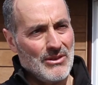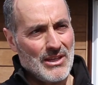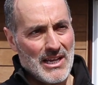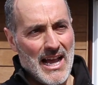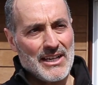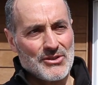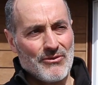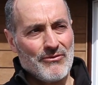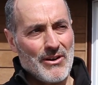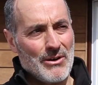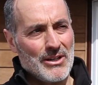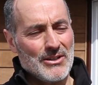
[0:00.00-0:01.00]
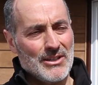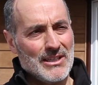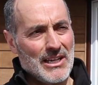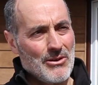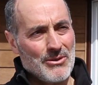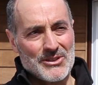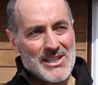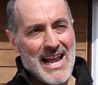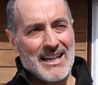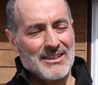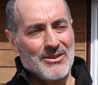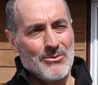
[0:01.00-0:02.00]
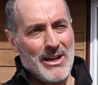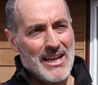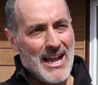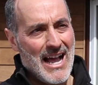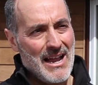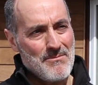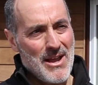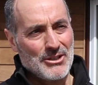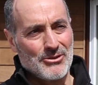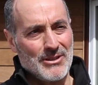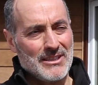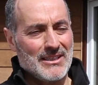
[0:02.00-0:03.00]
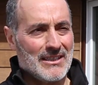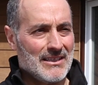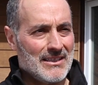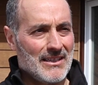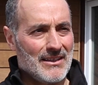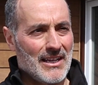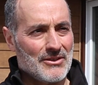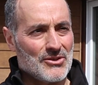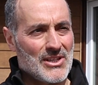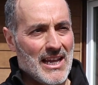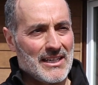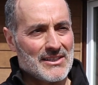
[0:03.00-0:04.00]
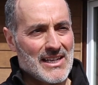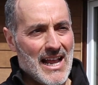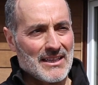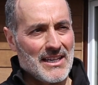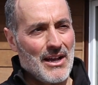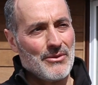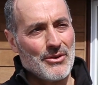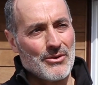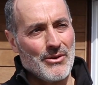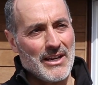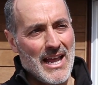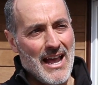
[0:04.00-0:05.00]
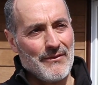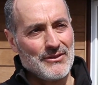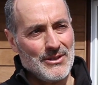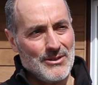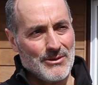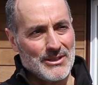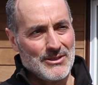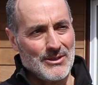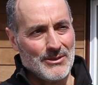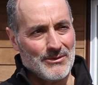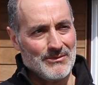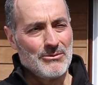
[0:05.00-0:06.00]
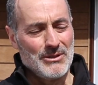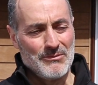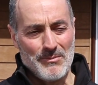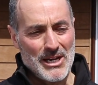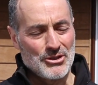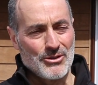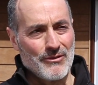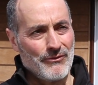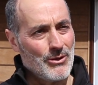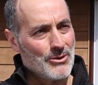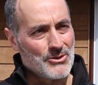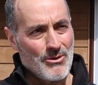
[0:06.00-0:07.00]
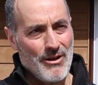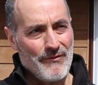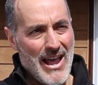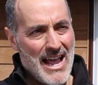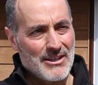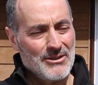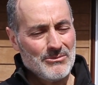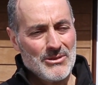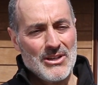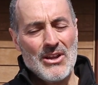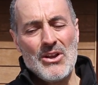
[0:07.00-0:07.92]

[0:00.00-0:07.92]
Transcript: The guys are very good and they know exactly the way I measure it, and they understand exactly how they're going to have to do it too. We make sure the floors are all vacuumed.